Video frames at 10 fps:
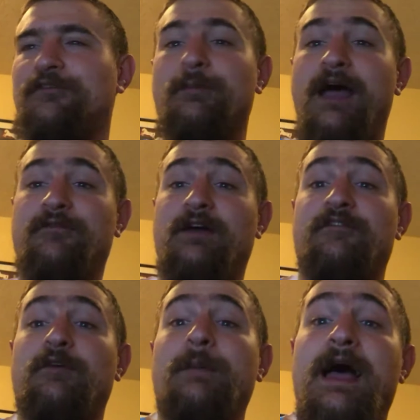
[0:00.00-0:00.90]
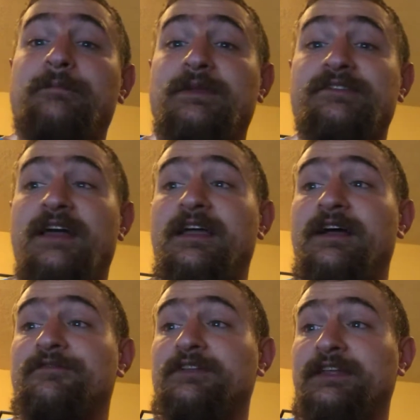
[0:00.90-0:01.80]
feel bad. I feel bad because
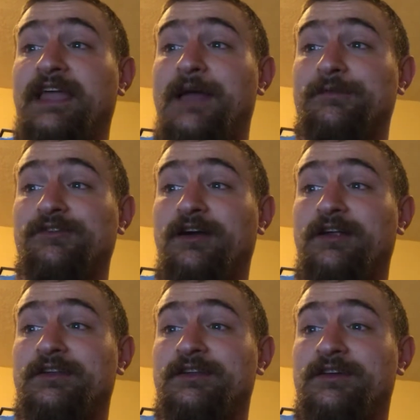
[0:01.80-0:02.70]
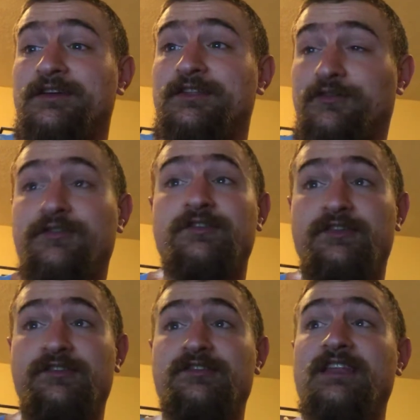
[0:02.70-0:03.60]
I feel like Amazon, this
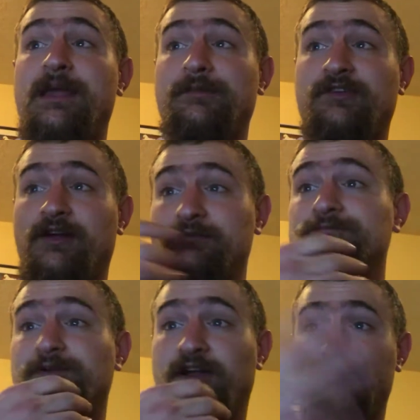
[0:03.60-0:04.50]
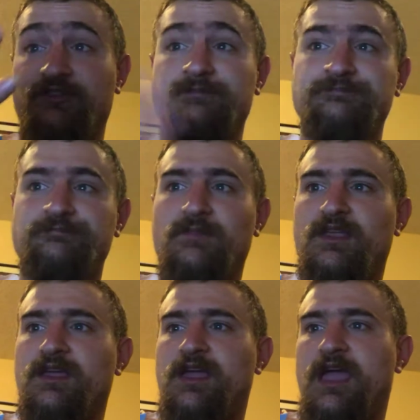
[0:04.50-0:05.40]
is an Amazon production,
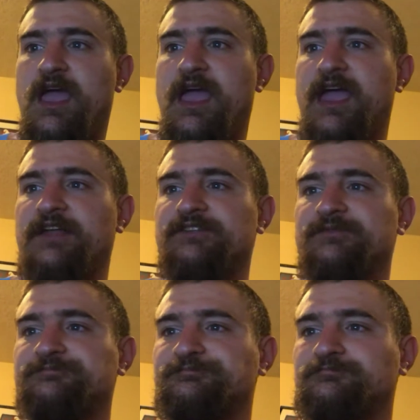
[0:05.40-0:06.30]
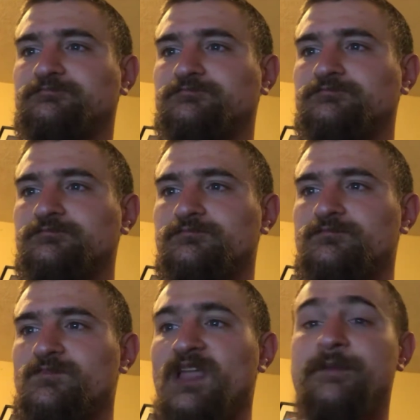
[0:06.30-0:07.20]
and
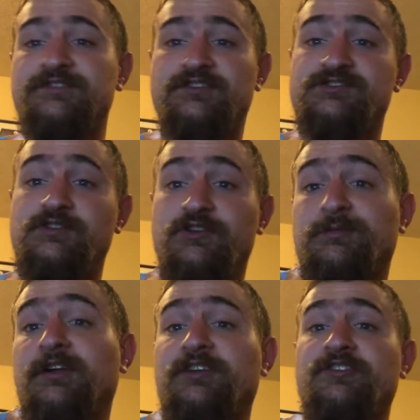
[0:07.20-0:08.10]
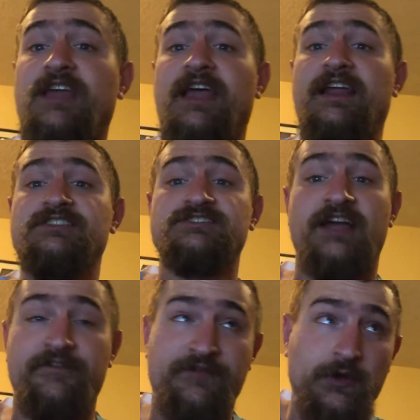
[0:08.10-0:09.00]
Amazon Studios production, and I
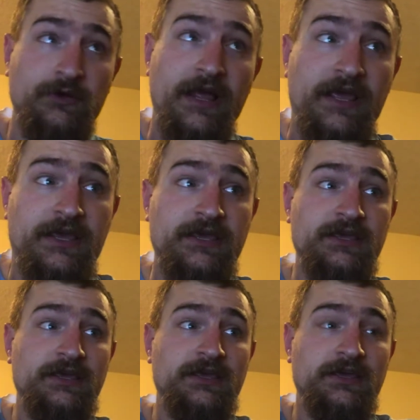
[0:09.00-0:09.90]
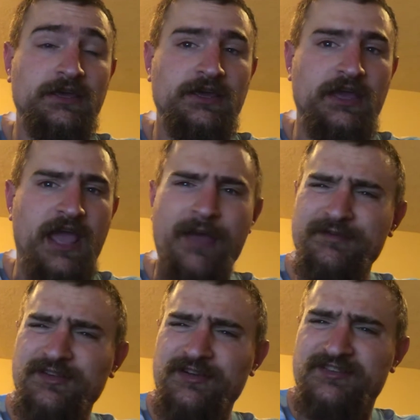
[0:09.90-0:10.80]
feel like
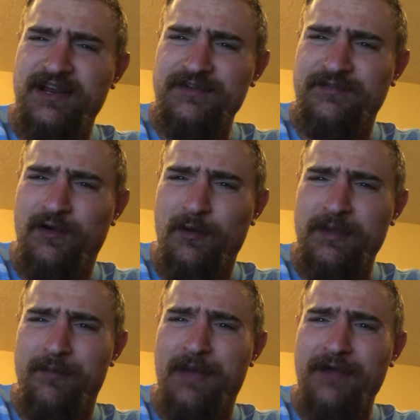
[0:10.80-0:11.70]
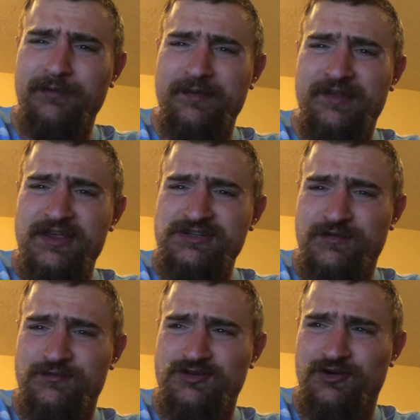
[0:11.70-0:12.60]
Amazon is kind of developing a bad reputation
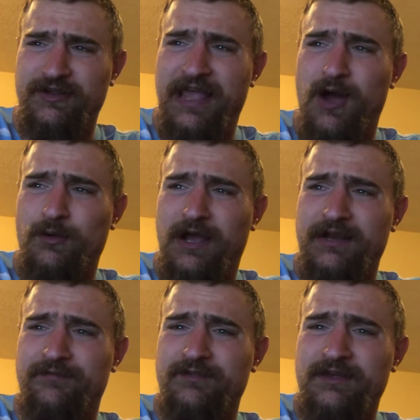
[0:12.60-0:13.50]
of churning out kind of